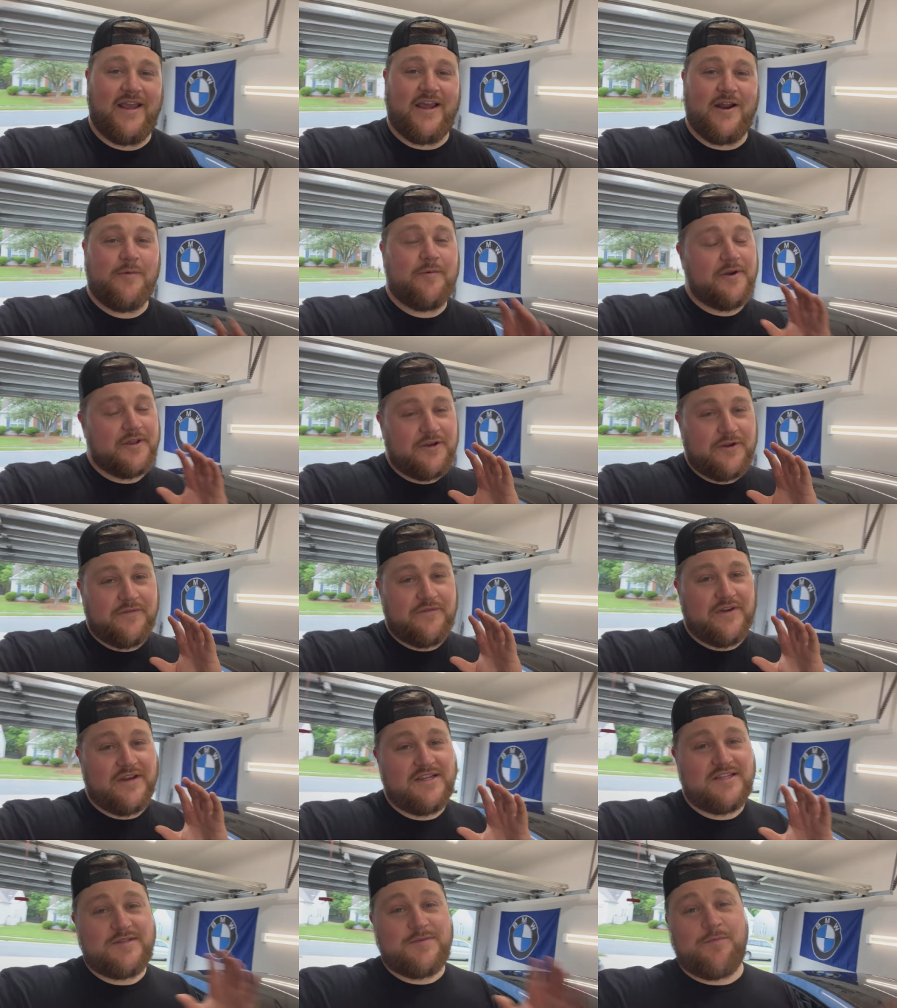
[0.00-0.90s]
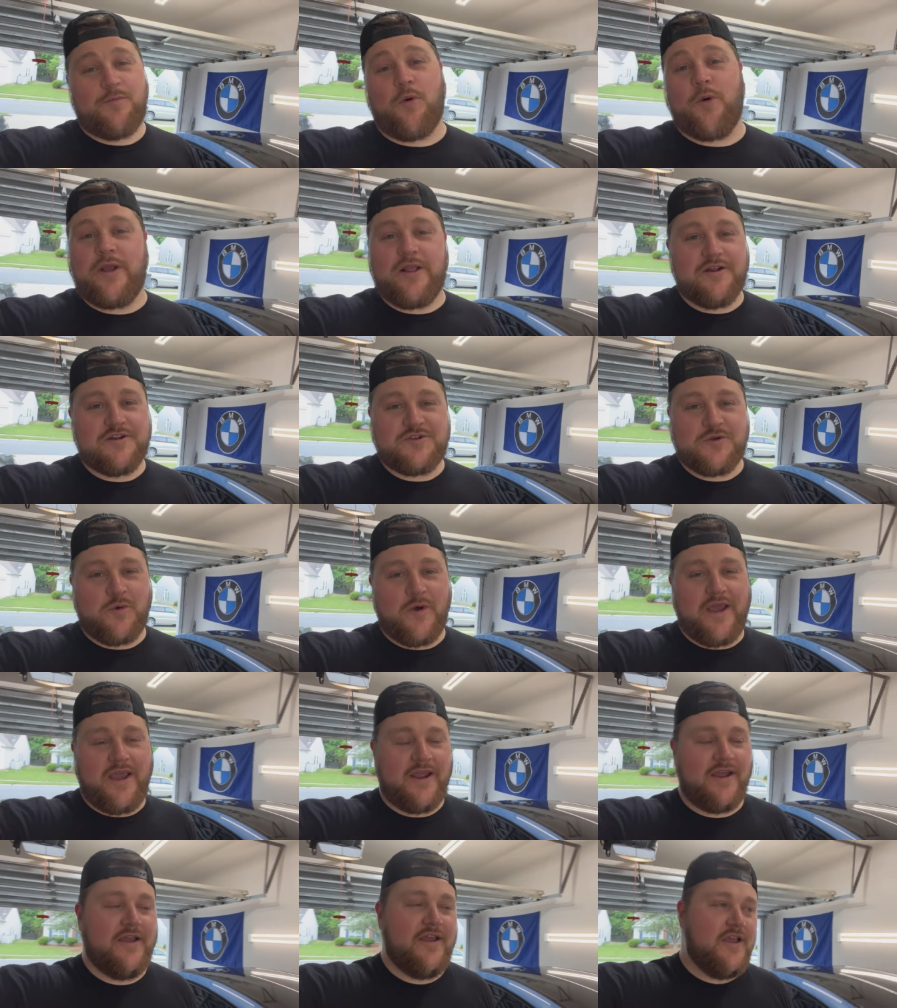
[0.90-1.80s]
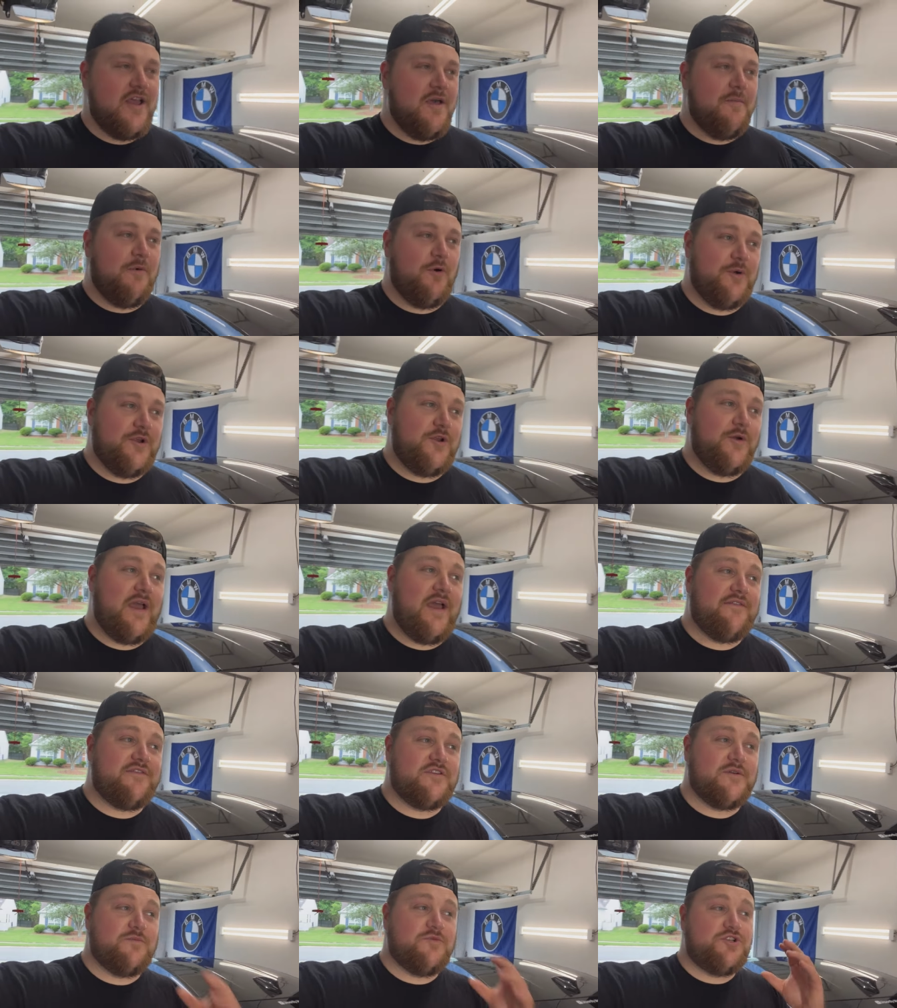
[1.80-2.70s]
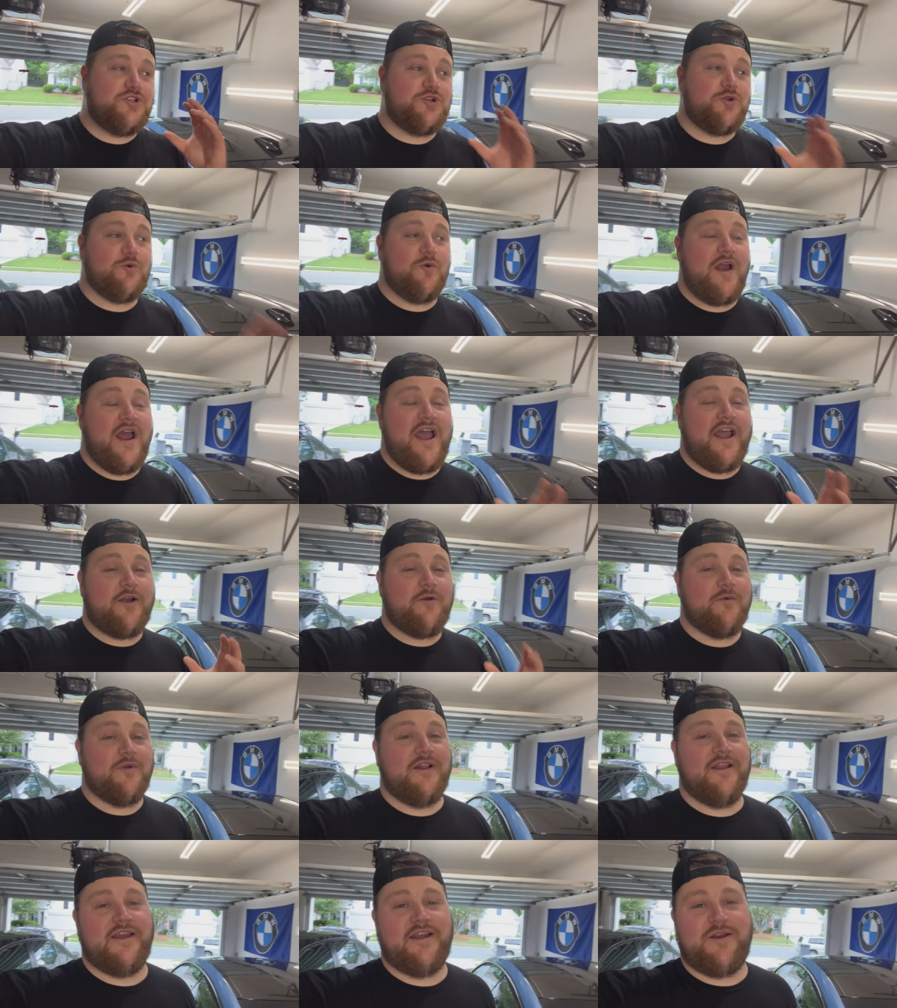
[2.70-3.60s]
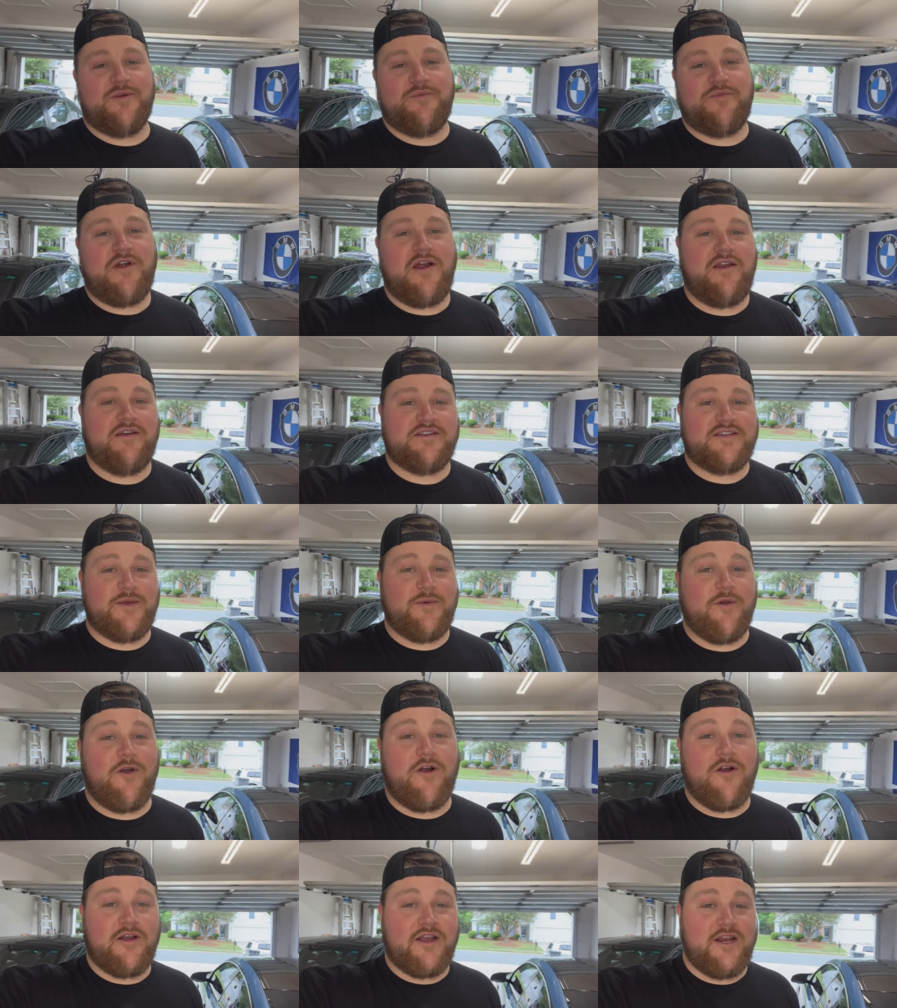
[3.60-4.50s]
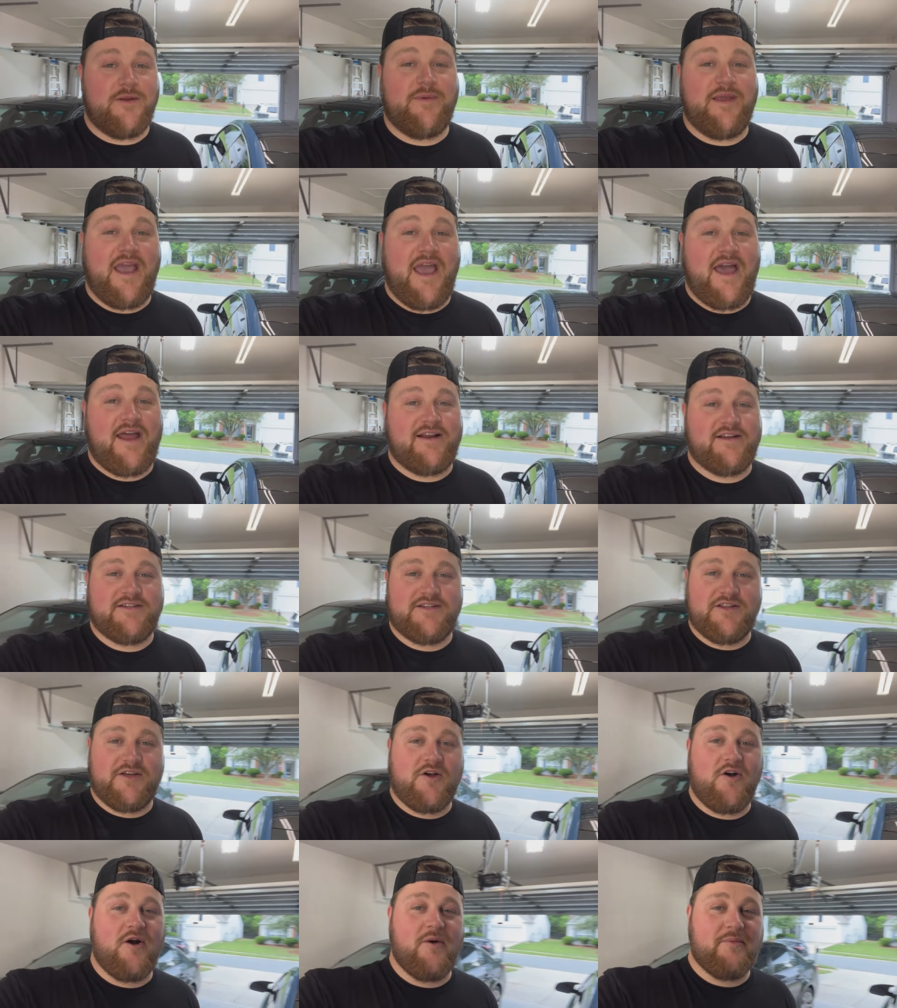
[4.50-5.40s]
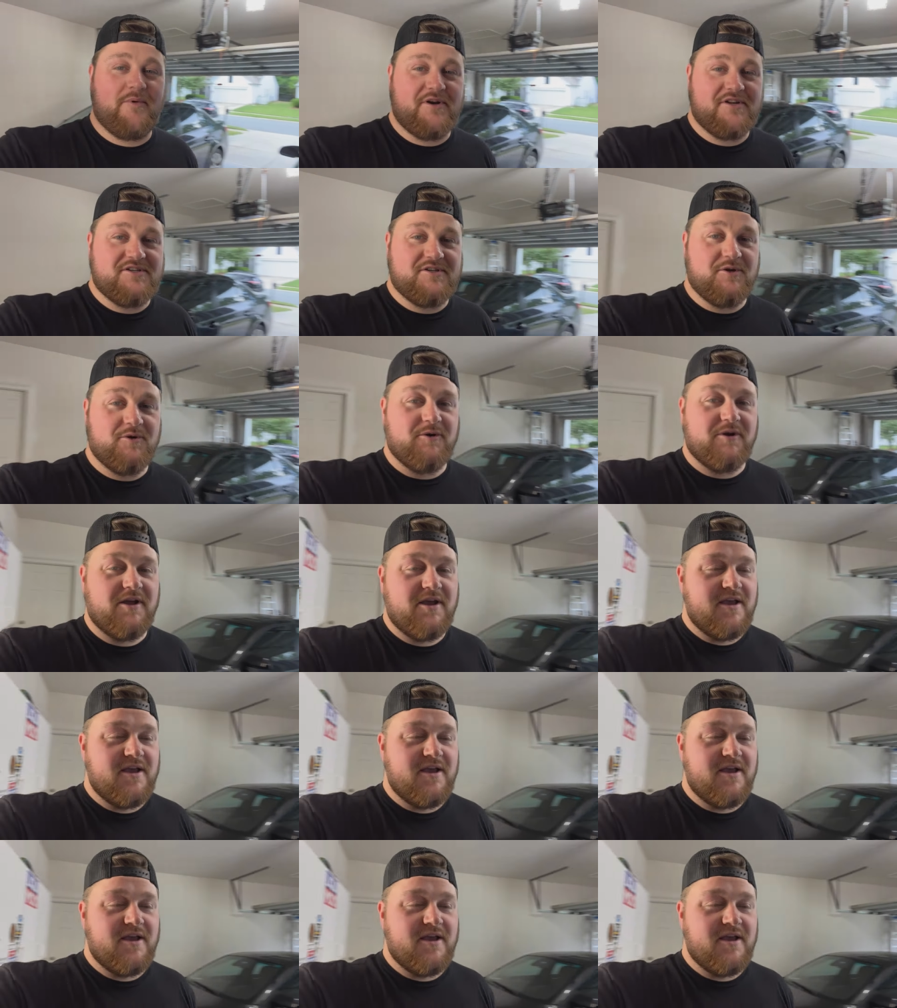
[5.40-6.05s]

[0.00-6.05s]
I don't want to give any spoilers away, but we do have some track related products that we are going to be adding to the car pretty soon.